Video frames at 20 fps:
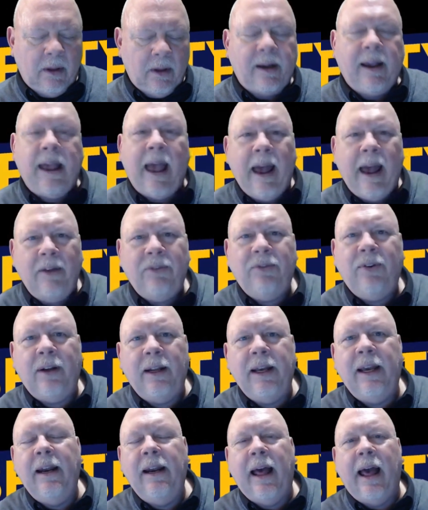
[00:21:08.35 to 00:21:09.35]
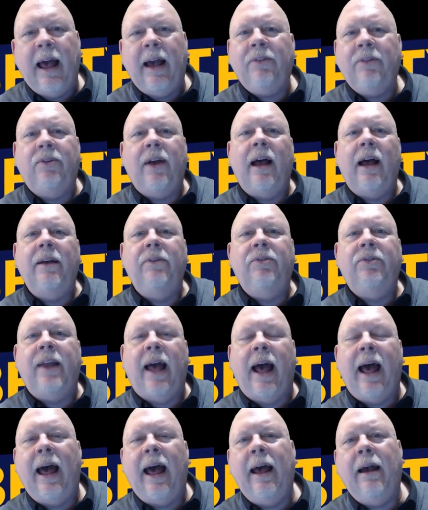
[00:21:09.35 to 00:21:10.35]
gasoline excise
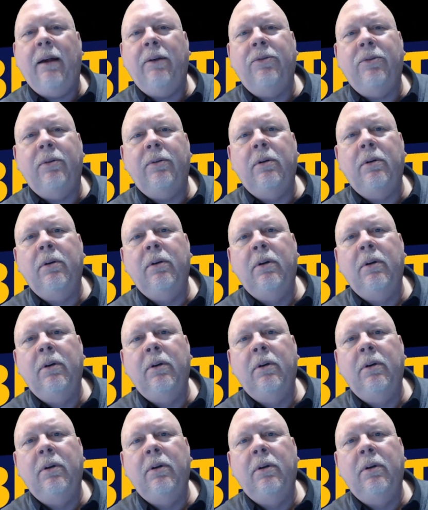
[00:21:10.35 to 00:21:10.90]
tax